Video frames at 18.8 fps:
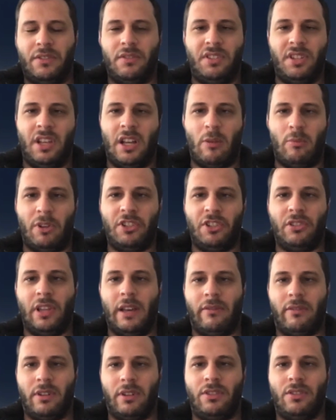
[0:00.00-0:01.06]
to see how much
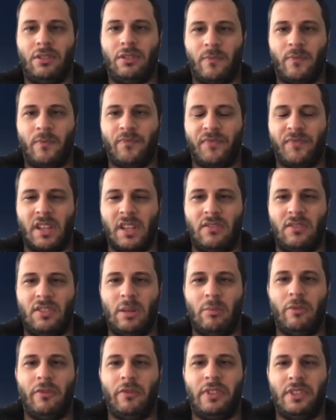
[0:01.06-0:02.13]
leverage
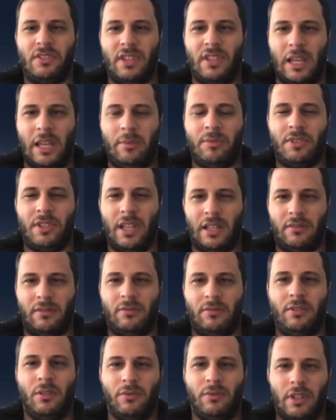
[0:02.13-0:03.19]
some of these names that
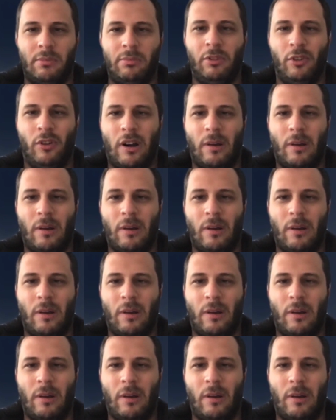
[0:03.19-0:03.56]
that blew